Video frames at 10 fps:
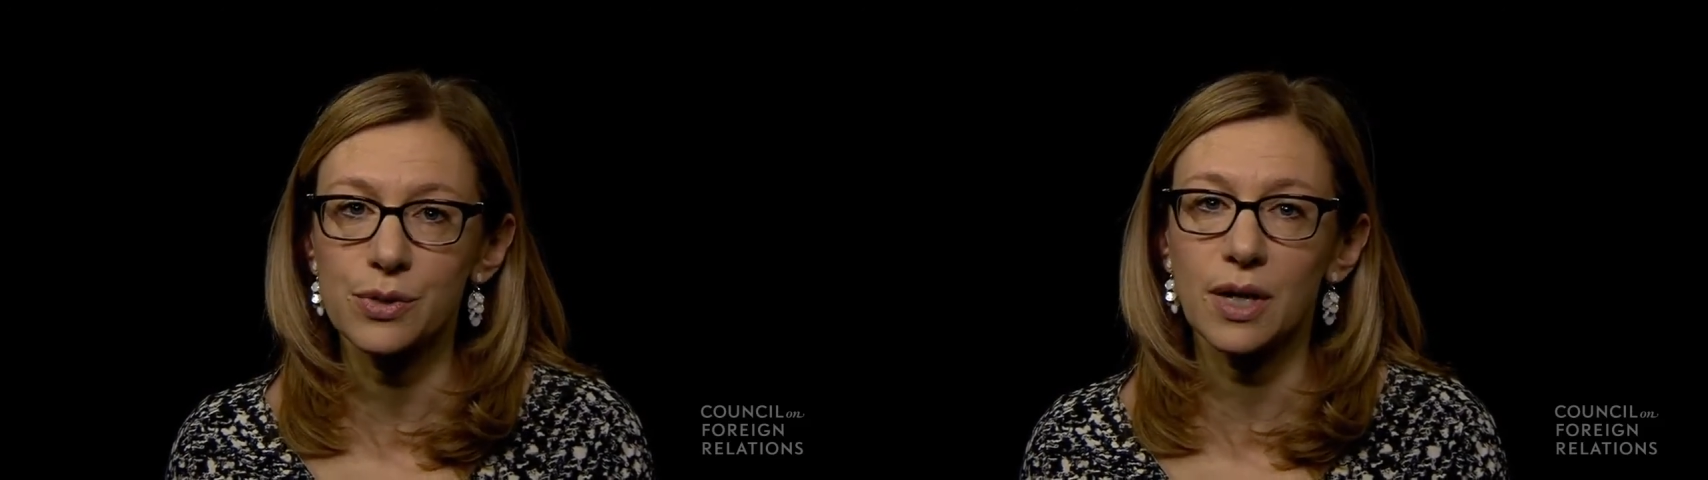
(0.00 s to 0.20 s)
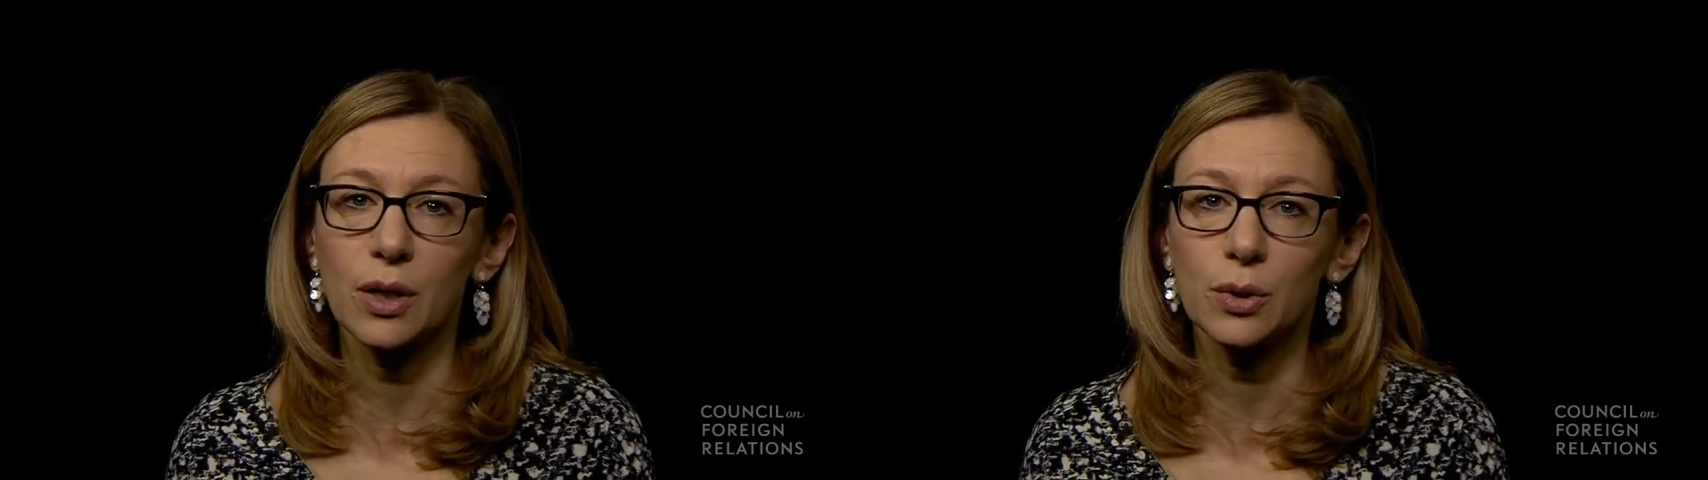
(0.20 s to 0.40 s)

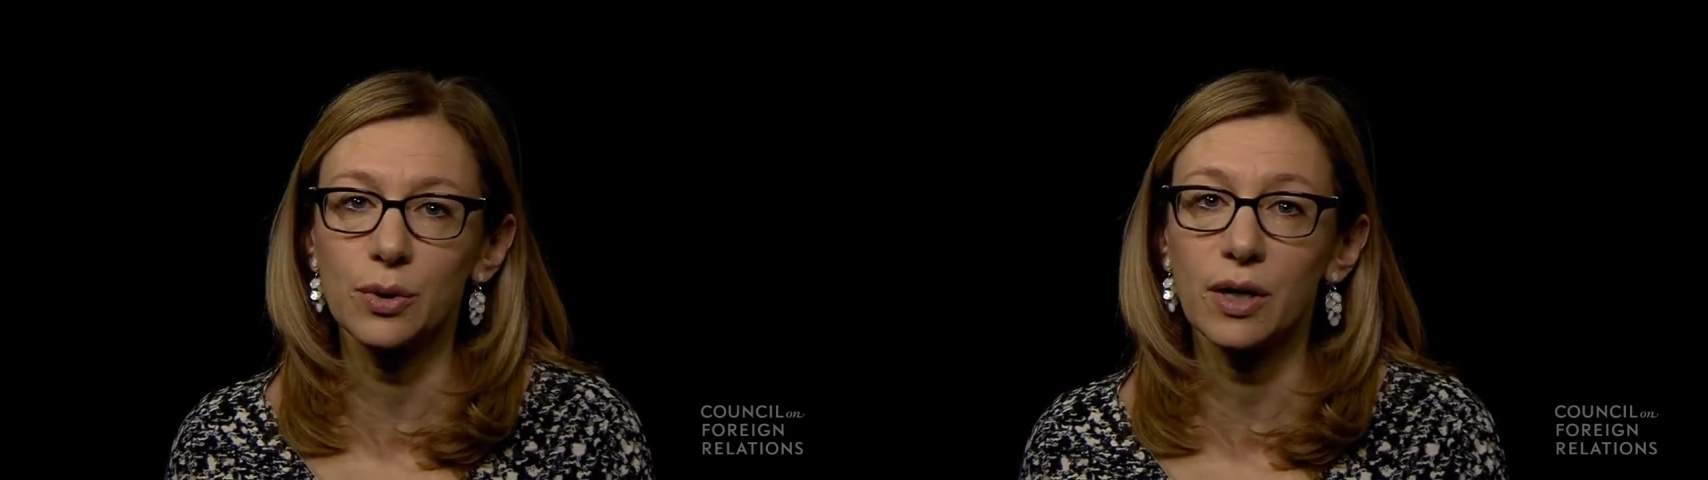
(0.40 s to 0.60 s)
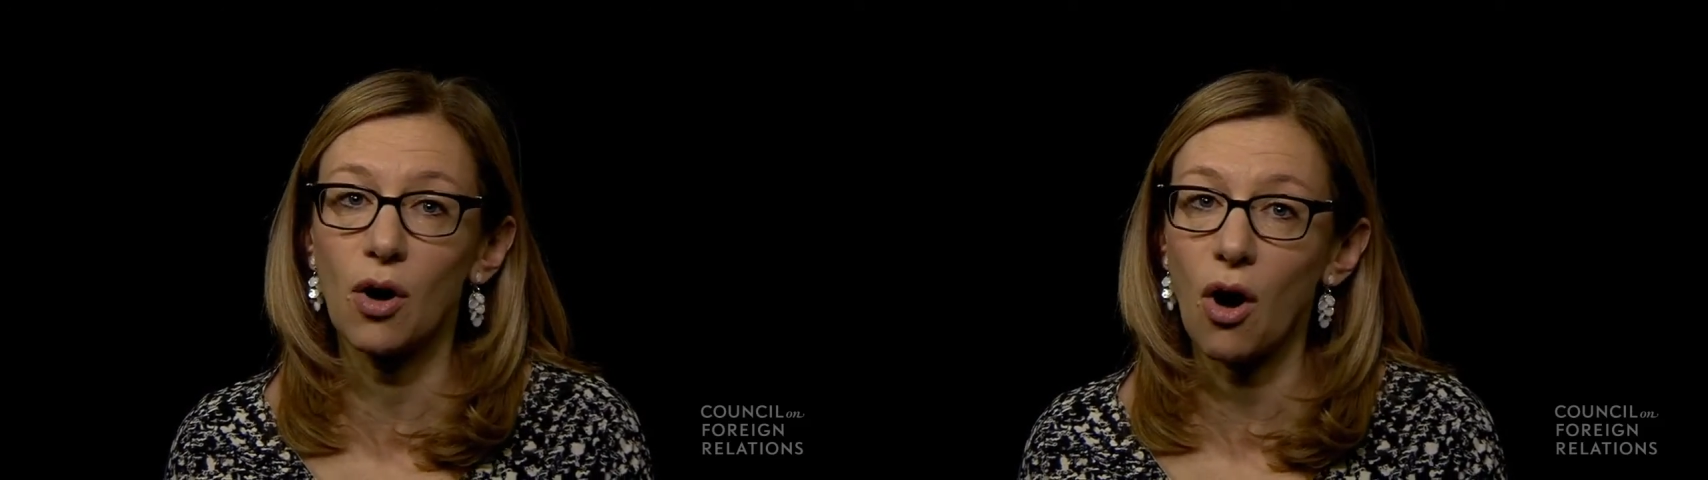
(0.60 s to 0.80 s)

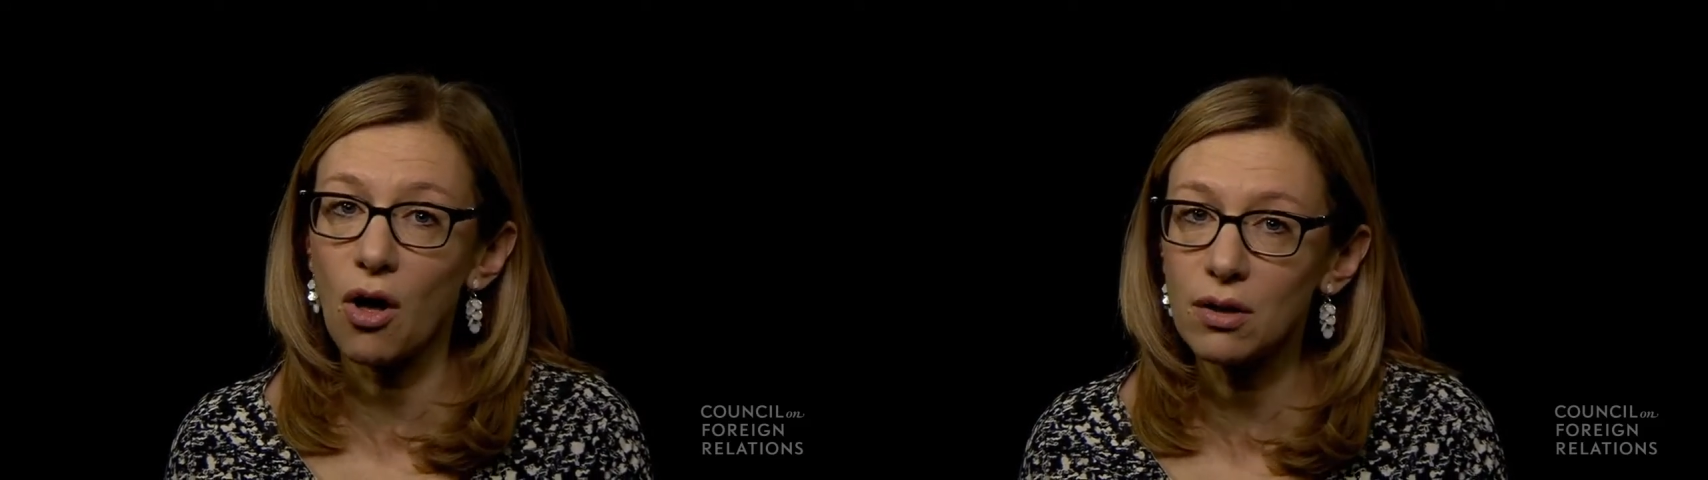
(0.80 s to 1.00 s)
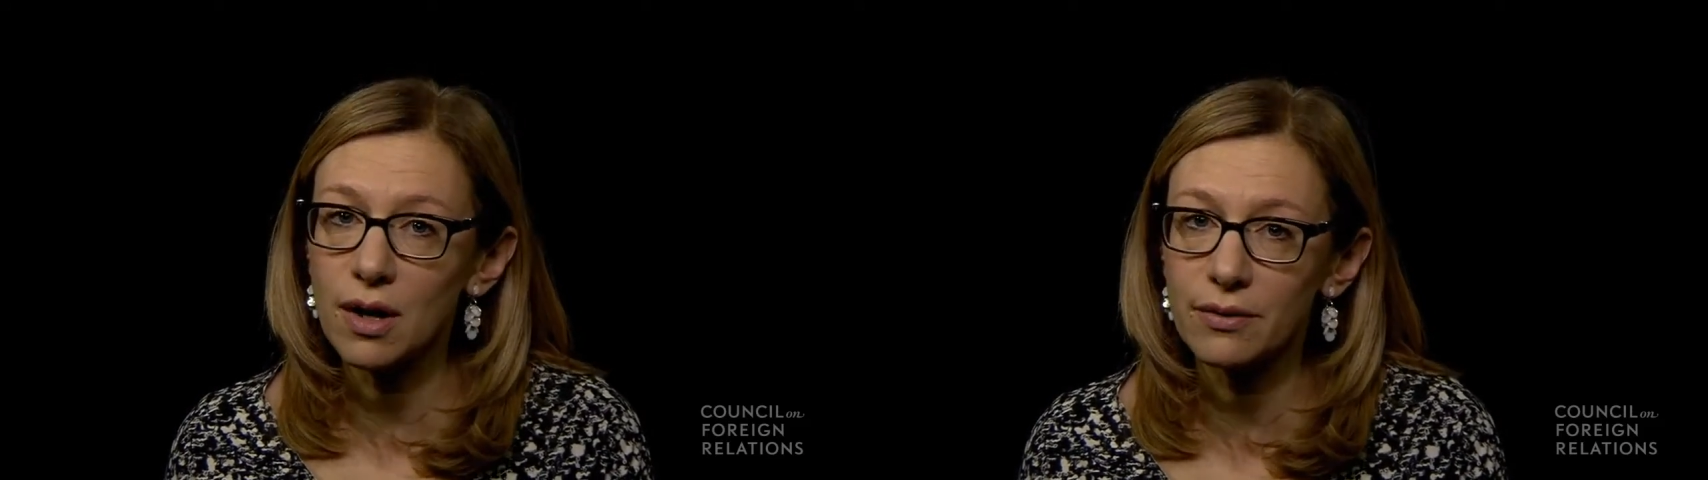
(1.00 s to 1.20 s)
including
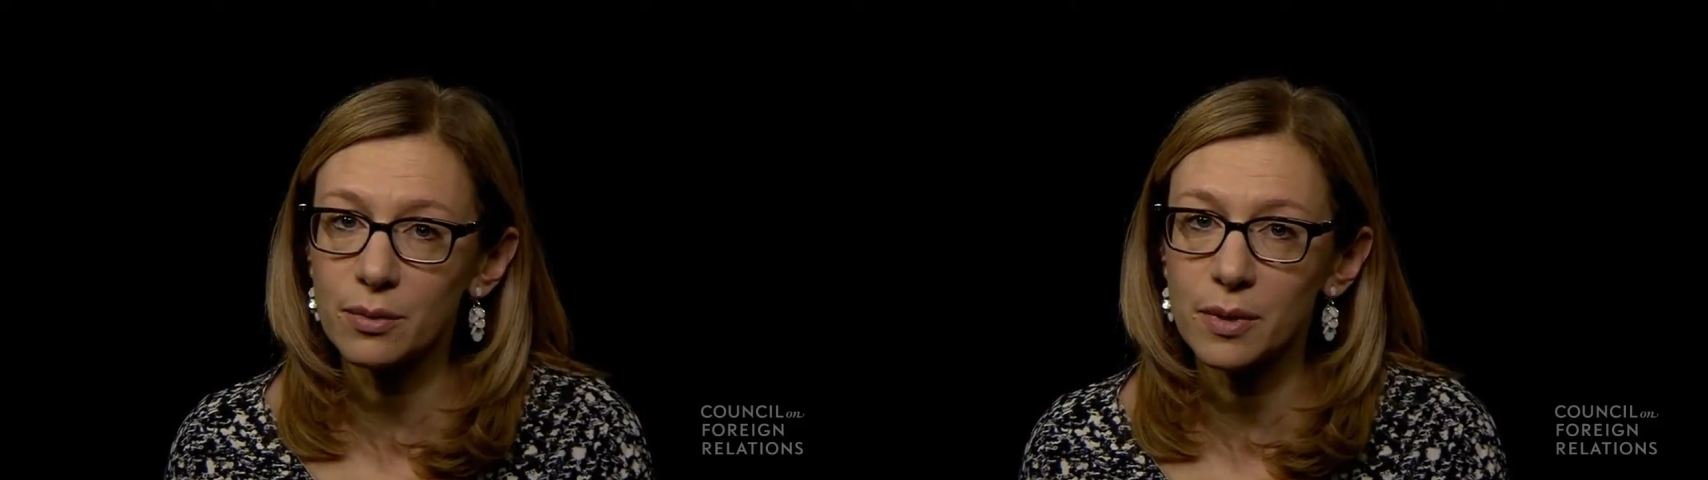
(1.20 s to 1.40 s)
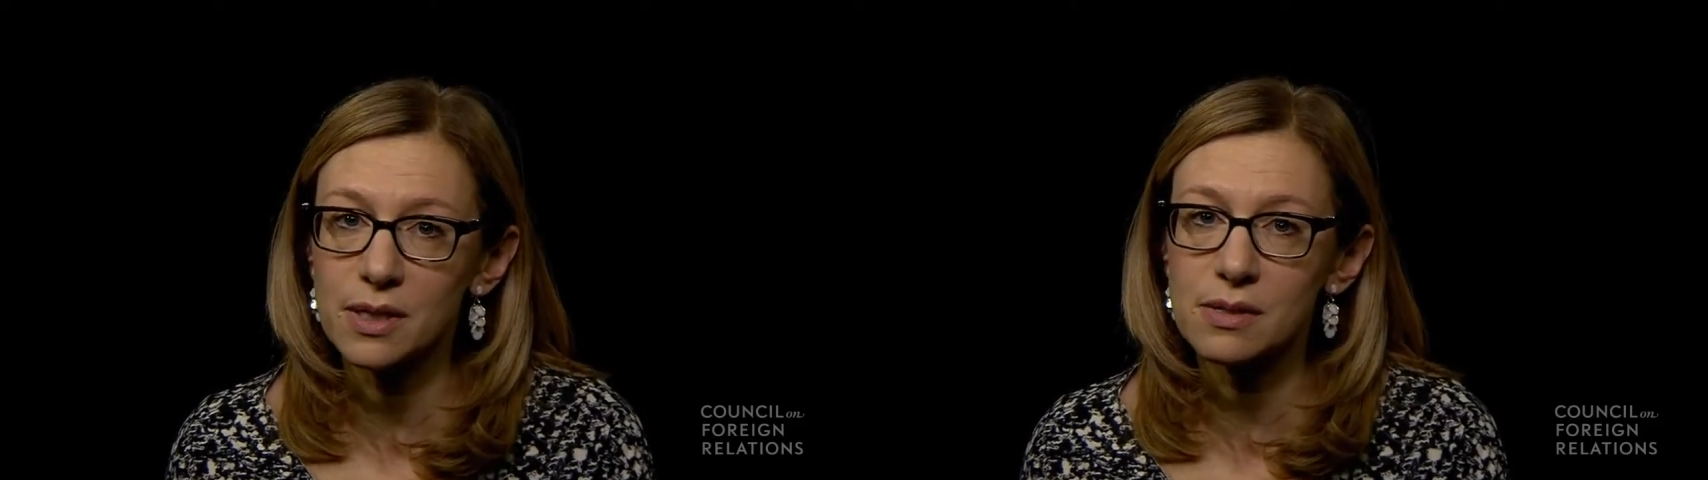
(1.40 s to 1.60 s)
all
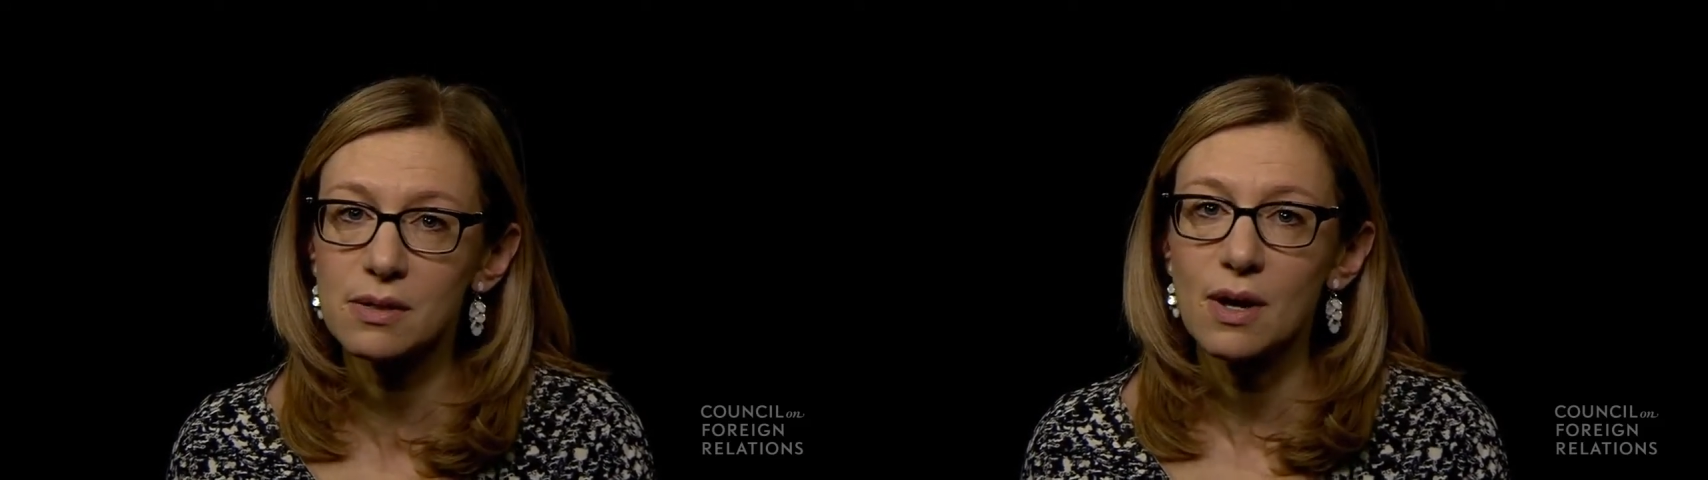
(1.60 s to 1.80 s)
governments,